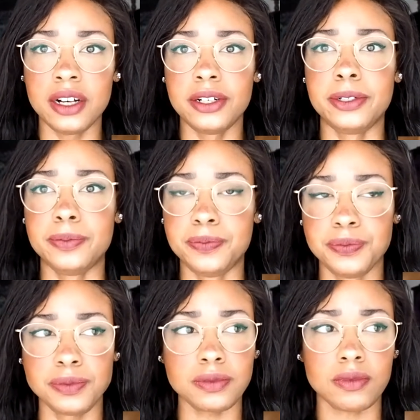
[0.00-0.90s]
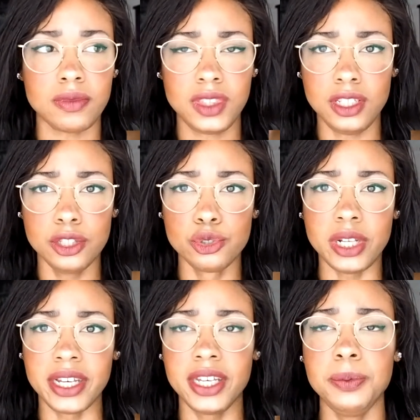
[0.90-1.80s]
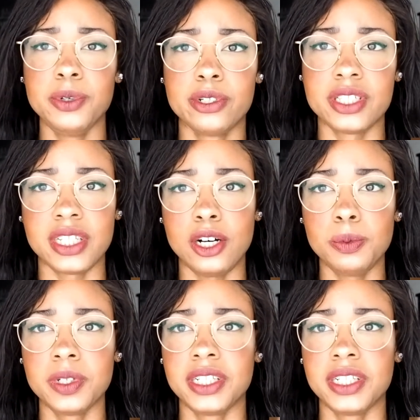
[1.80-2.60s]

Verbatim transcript: um, ehm, to like keep your scalp